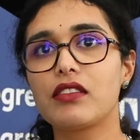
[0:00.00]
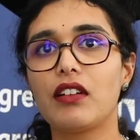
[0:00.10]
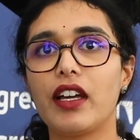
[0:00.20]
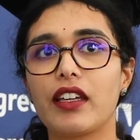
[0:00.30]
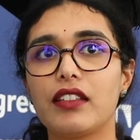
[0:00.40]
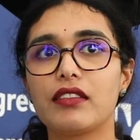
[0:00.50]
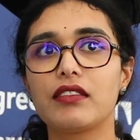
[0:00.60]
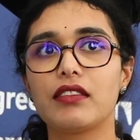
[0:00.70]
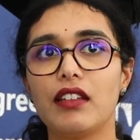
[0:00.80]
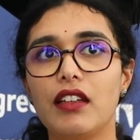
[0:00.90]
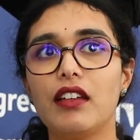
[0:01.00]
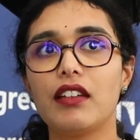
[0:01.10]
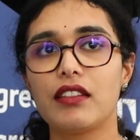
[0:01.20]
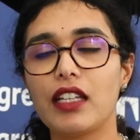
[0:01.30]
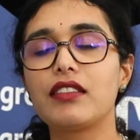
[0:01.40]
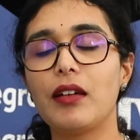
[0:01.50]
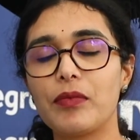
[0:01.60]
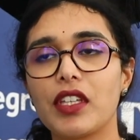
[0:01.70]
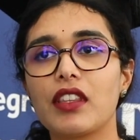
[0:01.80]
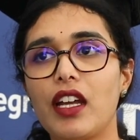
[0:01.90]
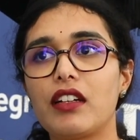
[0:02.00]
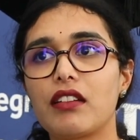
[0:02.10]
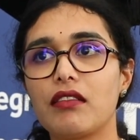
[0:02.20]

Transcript: So I guess that's something that